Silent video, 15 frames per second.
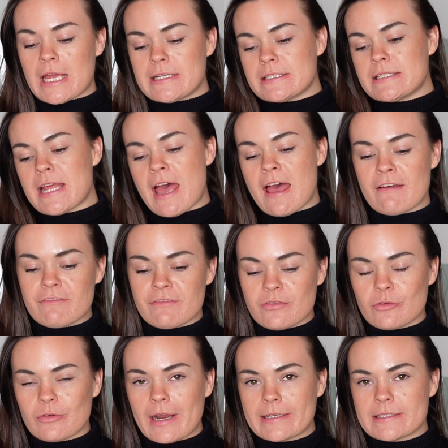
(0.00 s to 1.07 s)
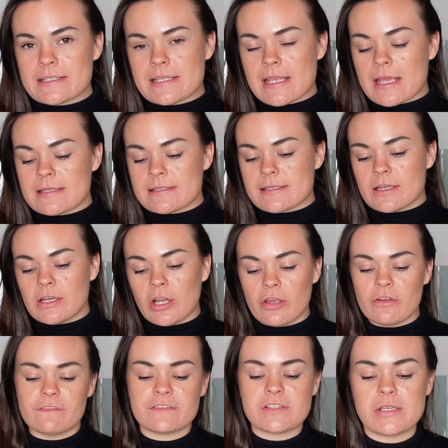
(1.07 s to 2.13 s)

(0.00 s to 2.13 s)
I didn't have the right size loaf